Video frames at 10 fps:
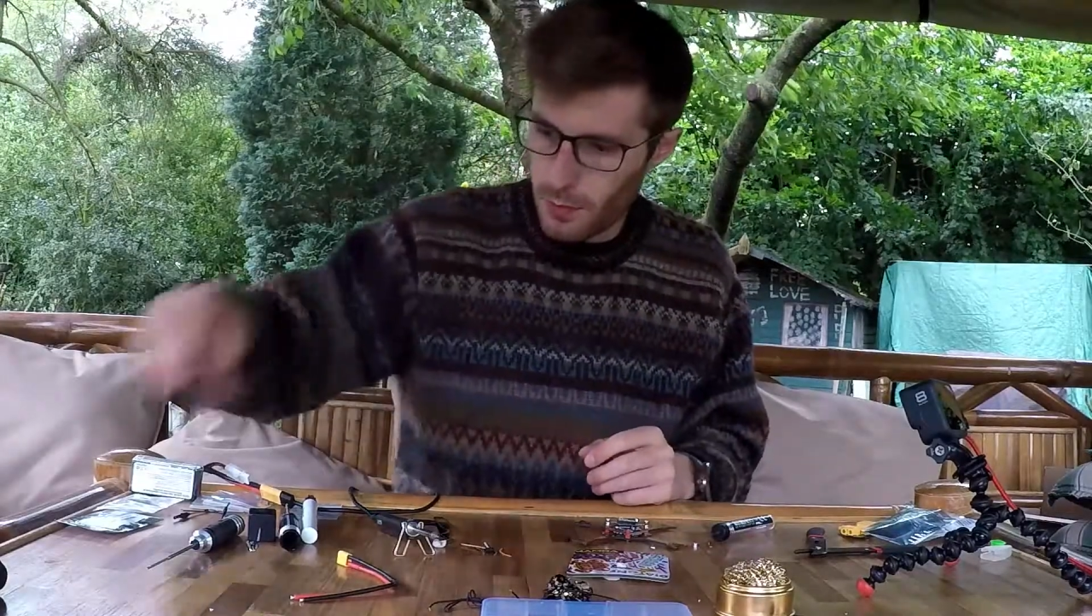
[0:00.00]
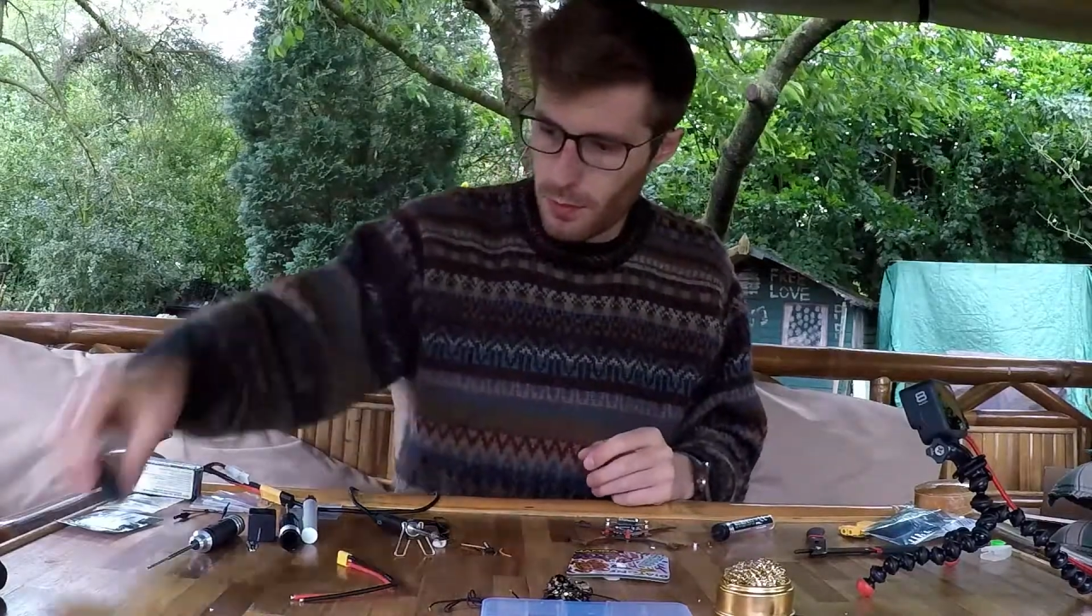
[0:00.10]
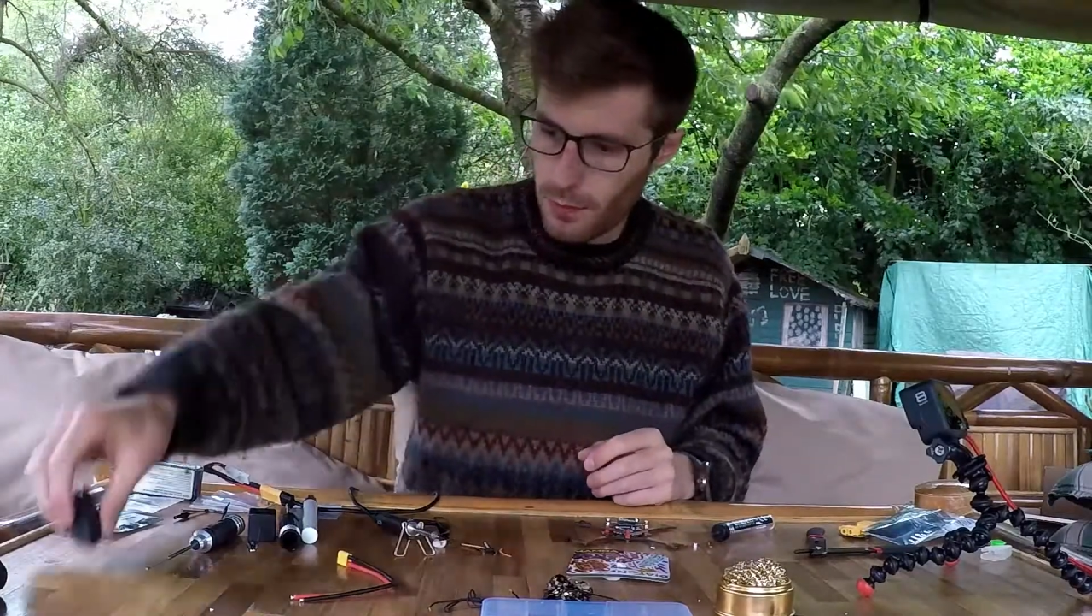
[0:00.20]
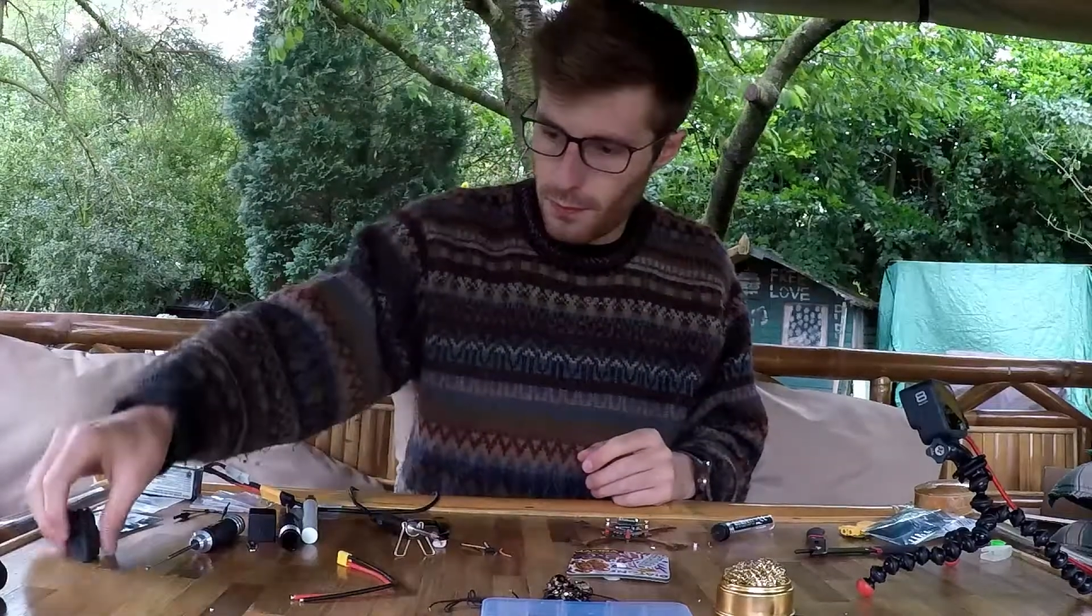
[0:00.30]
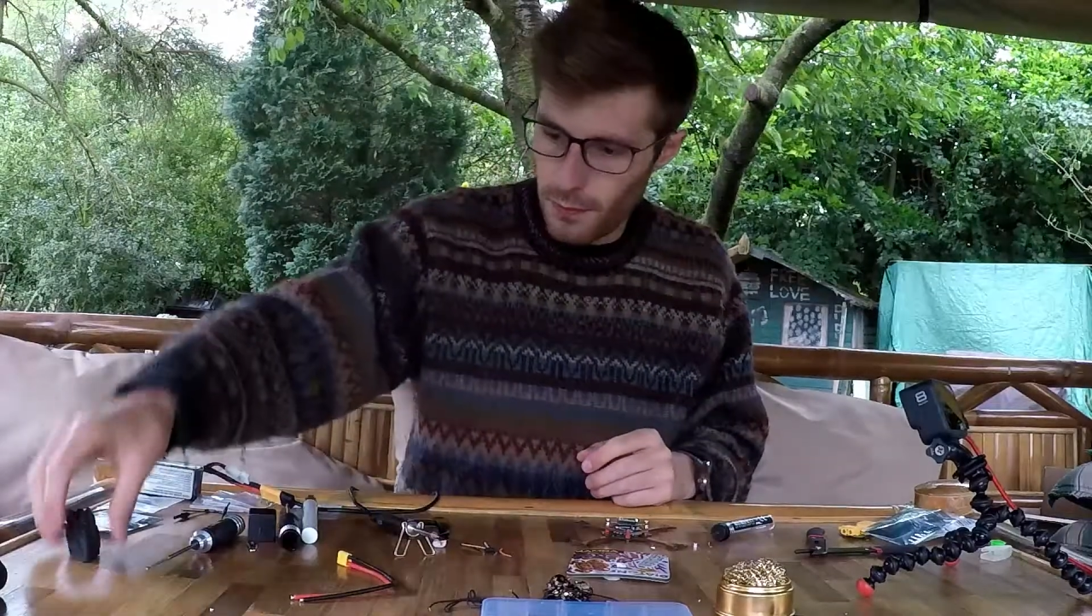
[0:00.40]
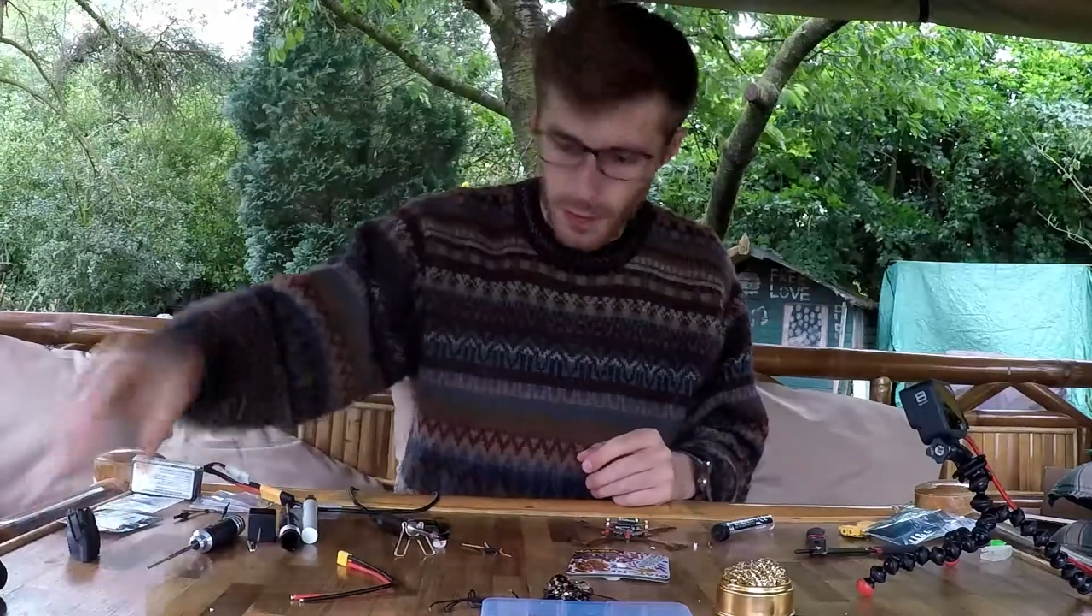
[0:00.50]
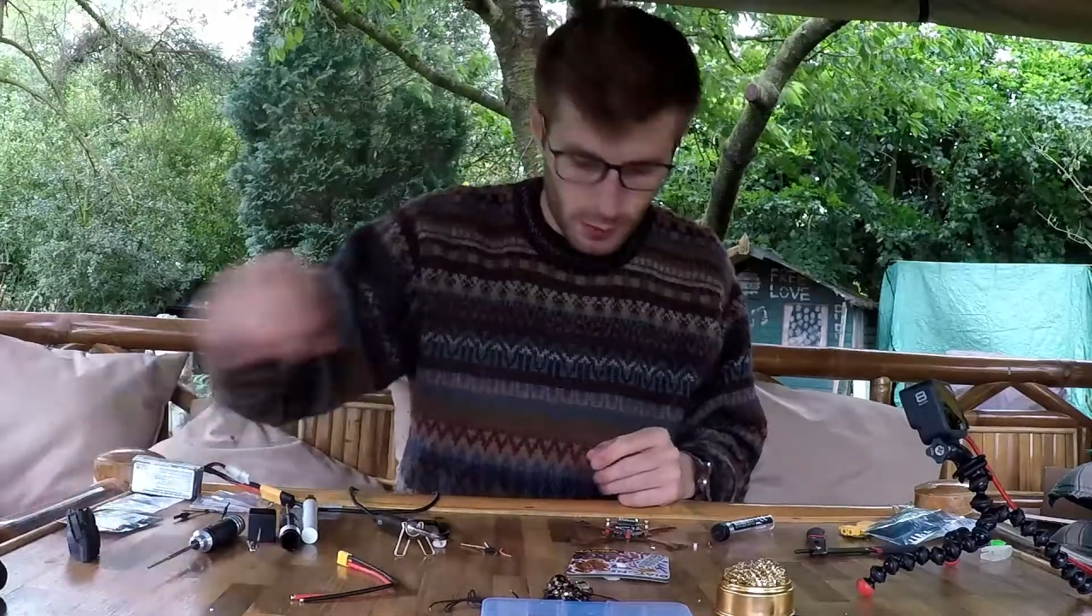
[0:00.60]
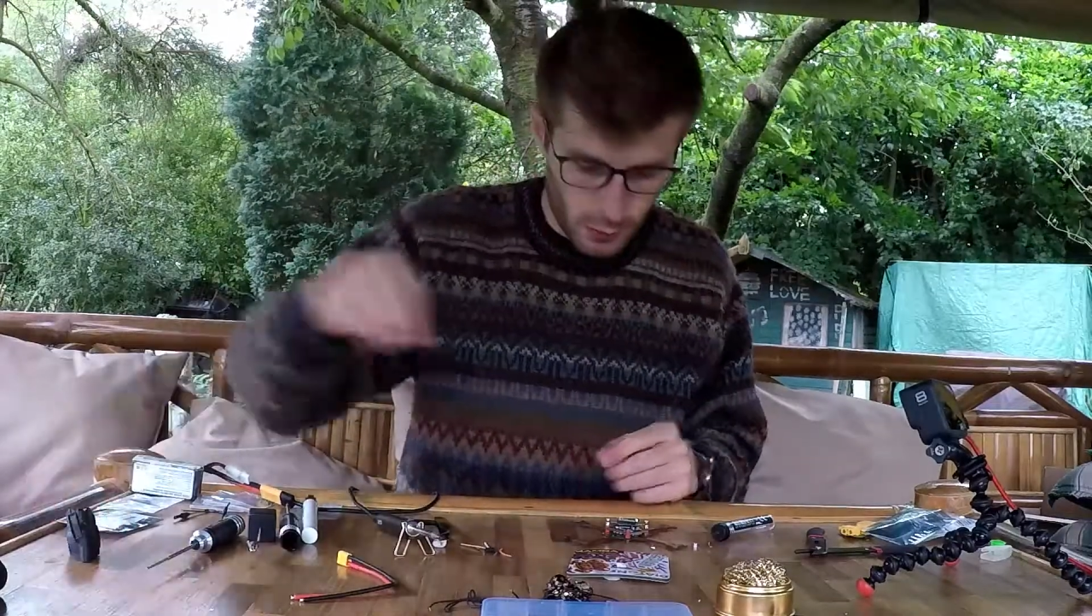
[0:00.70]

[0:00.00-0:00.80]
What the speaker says: the flight